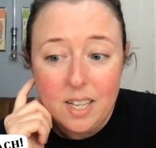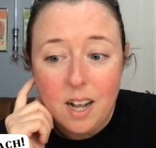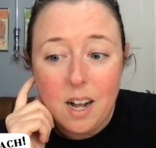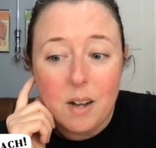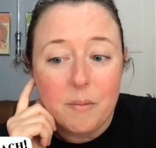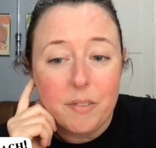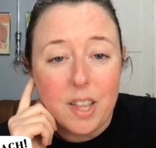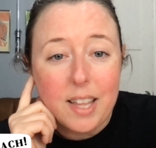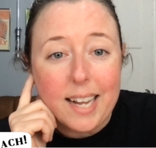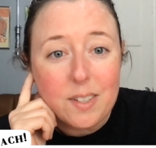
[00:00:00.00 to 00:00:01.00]
For
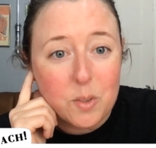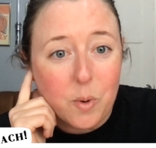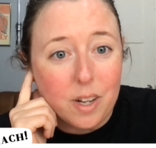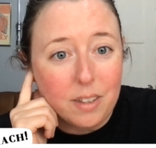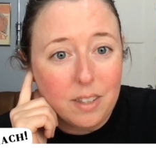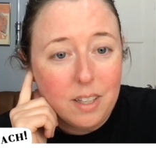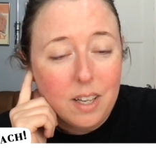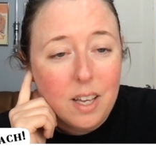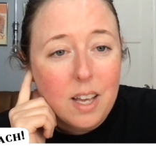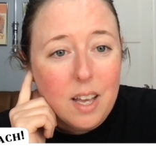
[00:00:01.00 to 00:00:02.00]
the next one,
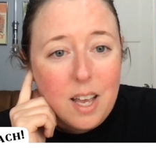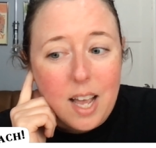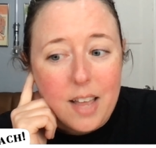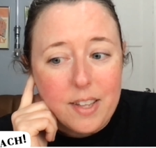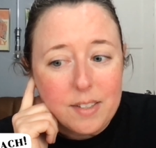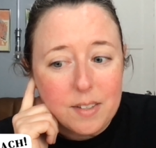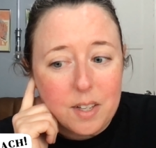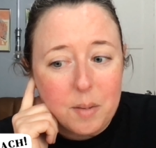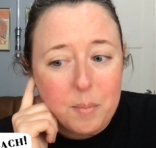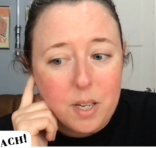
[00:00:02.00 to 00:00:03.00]
this is
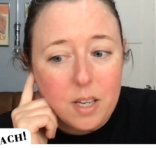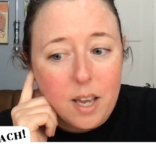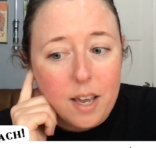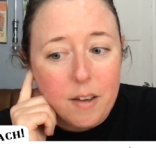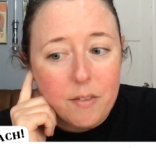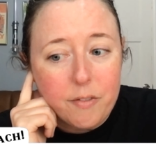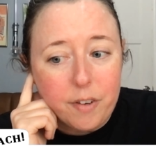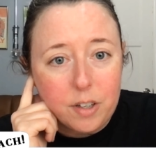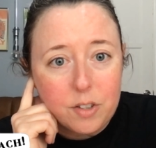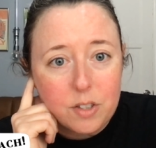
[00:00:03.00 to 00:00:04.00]
going to be a
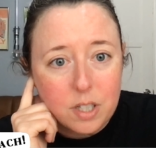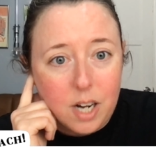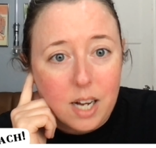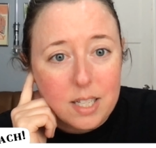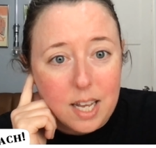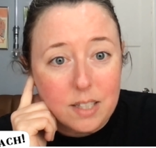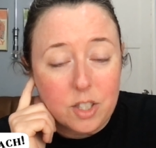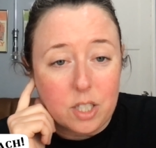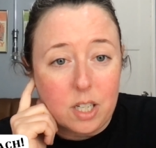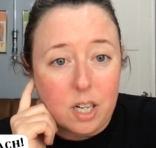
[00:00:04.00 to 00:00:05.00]
first correct
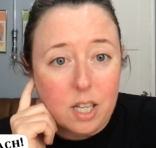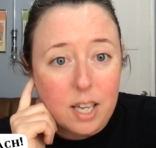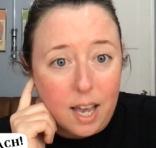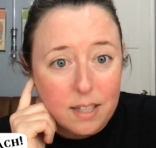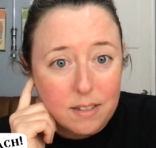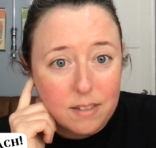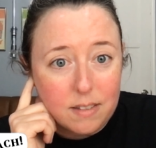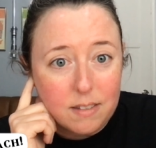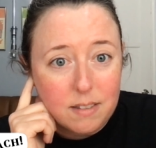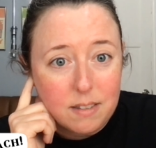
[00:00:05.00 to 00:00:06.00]
answer
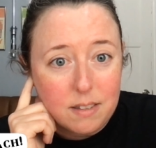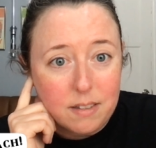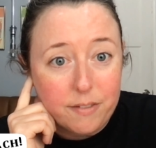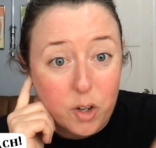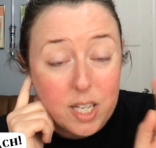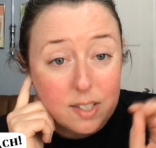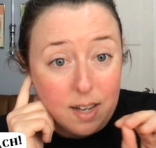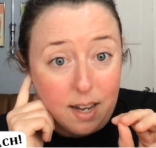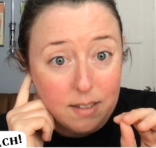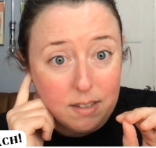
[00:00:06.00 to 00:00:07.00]
gets the free
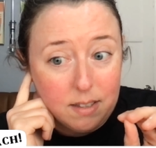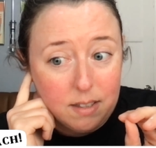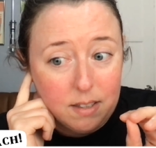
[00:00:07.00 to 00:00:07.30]
set.